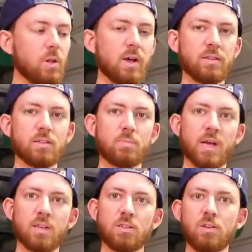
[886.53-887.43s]
lot this
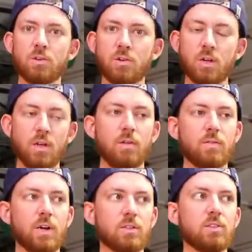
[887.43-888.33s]
past year,
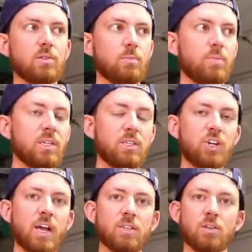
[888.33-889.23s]
cutting some big
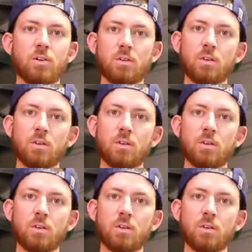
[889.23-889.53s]
jacks on